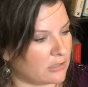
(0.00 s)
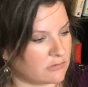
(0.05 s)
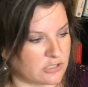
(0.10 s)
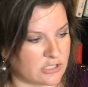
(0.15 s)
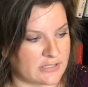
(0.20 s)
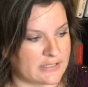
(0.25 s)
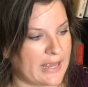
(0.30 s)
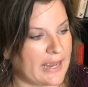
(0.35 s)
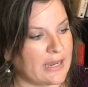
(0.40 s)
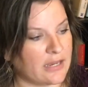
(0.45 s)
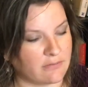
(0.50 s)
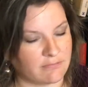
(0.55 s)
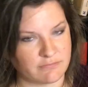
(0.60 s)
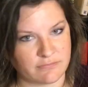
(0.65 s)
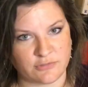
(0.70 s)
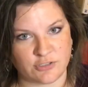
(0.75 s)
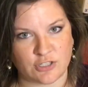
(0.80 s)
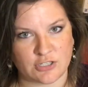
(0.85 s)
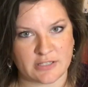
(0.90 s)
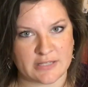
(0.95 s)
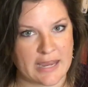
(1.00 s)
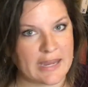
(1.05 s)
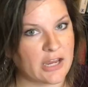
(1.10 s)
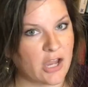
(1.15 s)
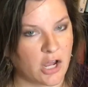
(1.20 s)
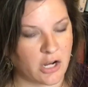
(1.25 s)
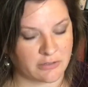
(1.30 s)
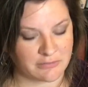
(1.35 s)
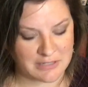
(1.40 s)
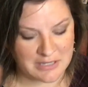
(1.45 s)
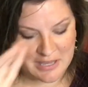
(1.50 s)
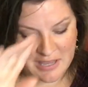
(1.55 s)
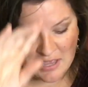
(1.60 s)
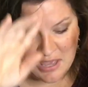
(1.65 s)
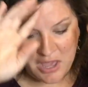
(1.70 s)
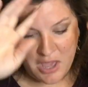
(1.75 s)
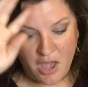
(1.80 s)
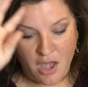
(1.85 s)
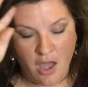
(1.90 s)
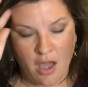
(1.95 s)
I'll just hang on.
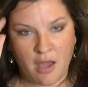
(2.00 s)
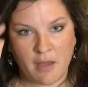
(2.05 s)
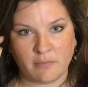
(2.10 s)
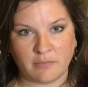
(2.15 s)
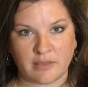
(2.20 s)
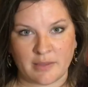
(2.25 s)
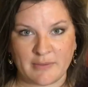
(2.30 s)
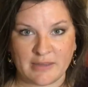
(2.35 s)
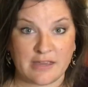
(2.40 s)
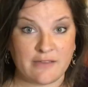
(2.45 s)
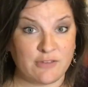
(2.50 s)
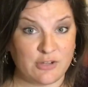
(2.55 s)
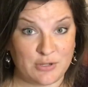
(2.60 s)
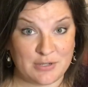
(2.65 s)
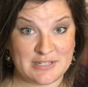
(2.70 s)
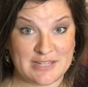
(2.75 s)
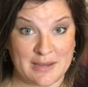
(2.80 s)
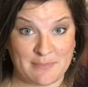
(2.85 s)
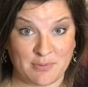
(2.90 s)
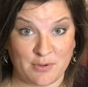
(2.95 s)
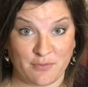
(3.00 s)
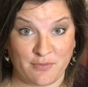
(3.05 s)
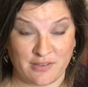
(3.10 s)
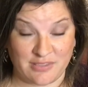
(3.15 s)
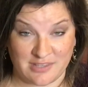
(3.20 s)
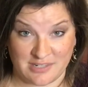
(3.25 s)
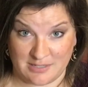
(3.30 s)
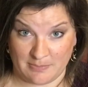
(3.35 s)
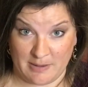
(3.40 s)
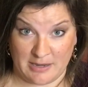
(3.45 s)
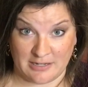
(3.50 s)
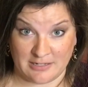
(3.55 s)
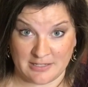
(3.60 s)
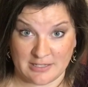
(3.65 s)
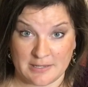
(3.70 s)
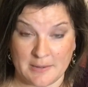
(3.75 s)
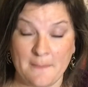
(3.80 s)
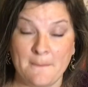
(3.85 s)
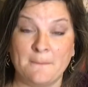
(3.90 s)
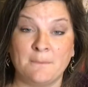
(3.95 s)
Let me give you an example of what this
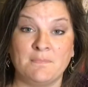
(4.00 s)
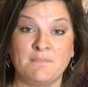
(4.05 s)
means.